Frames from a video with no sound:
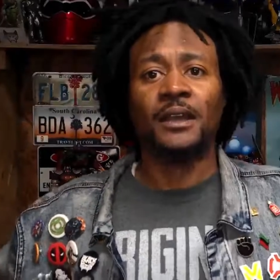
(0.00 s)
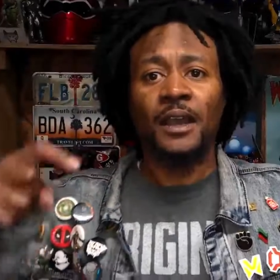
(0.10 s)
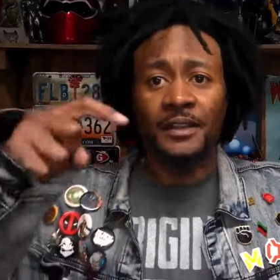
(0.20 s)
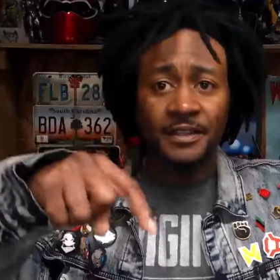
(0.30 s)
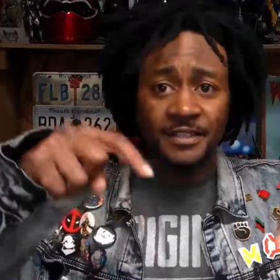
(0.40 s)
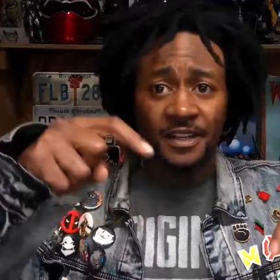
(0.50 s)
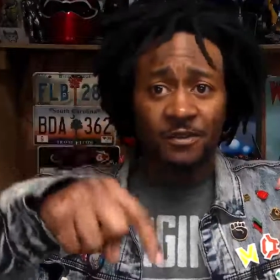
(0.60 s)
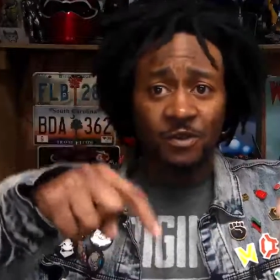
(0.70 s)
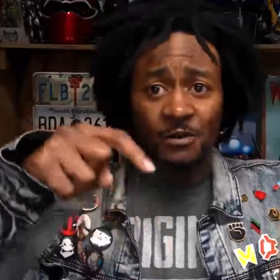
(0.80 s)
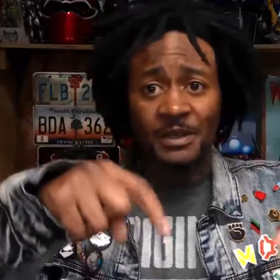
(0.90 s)
and this stuff
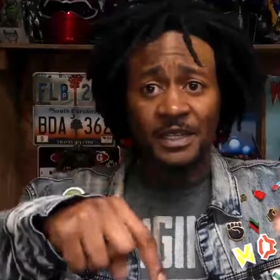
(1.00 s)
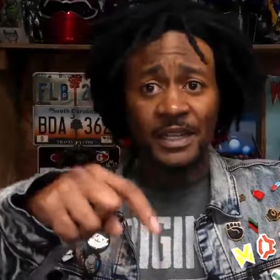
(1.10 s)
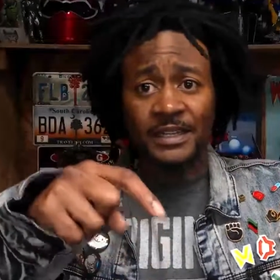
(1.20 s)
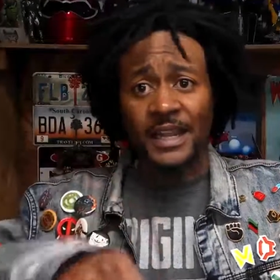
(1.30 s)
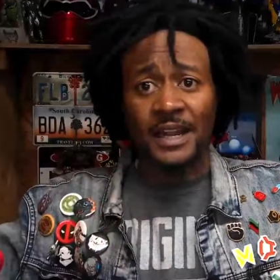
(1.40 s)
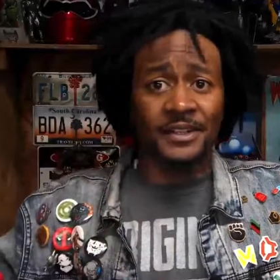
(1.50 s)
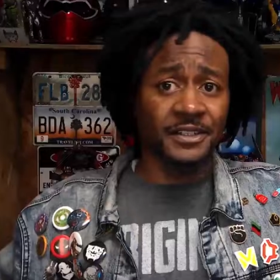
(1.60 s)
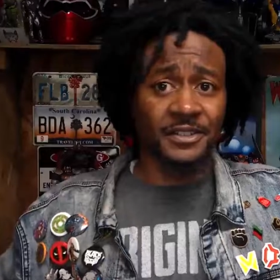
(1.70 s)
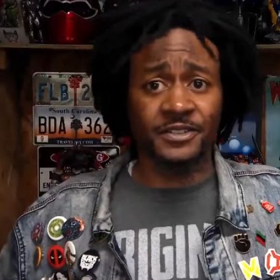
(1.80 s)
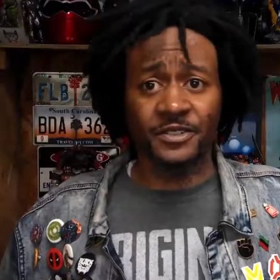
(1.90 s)
will be linked down in the
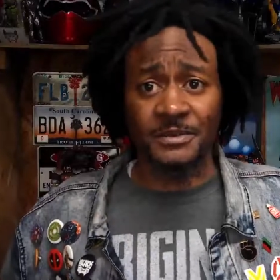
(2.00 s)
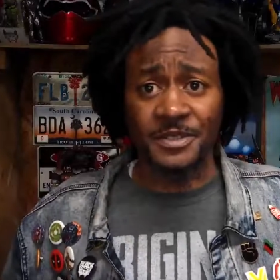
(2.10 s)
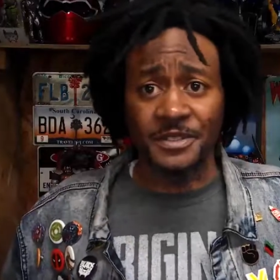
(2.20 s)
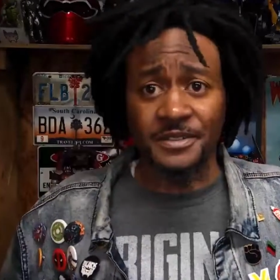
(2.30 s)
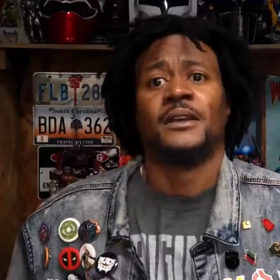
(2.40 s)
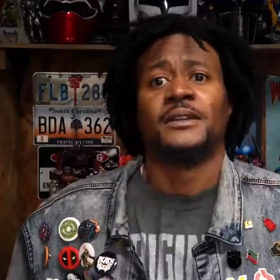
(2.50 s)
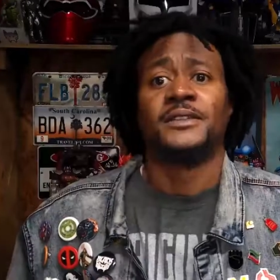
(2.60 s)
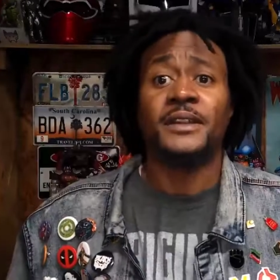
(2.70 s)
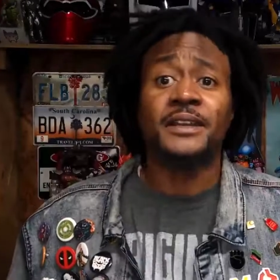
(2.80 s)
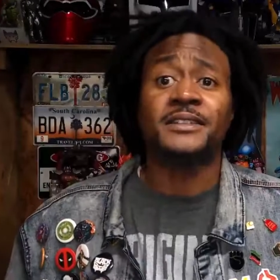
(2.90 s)
descriptions. Till
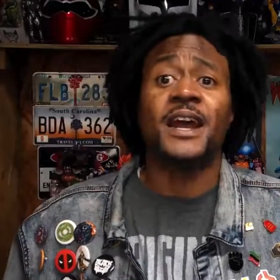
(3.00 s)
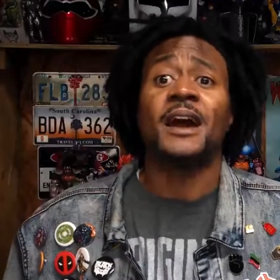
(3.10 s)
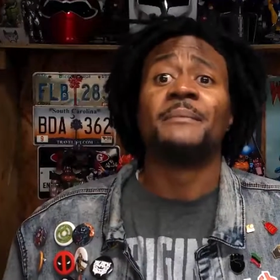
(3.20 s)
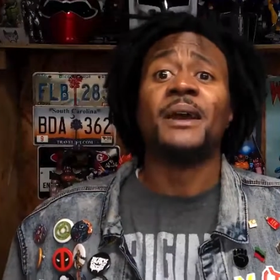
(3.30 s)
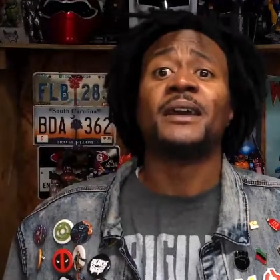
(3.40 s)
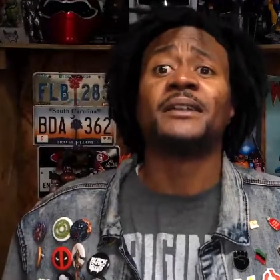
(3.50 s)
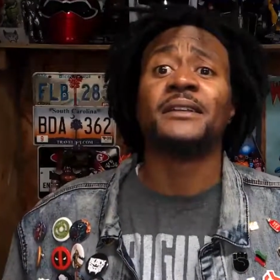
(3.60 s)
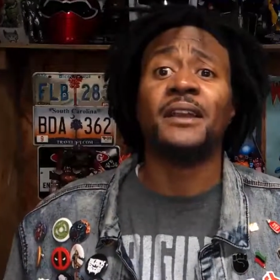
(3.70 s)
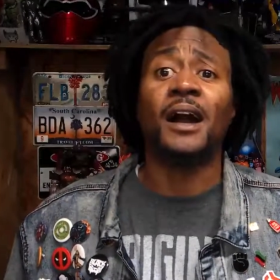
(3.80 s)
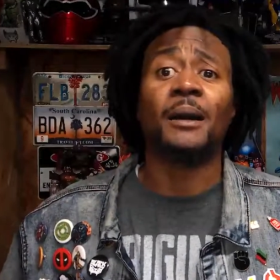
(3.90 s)
next time, man,
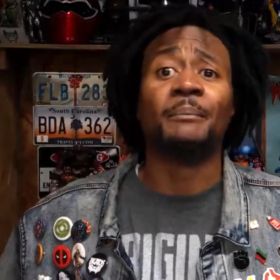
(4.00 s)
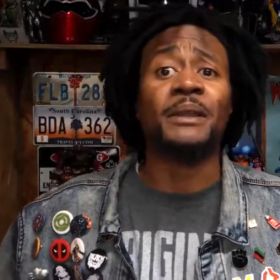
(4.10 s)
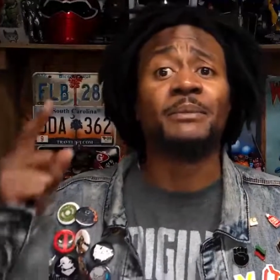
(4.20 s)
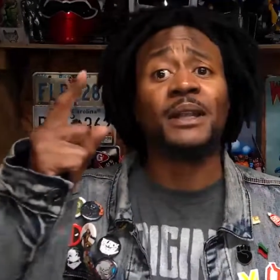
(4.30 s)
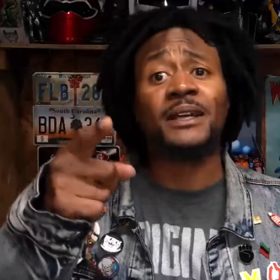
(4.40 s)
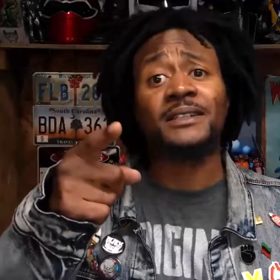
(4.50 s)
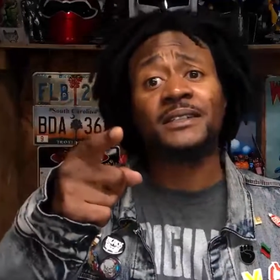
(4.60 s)
y'all be blessed.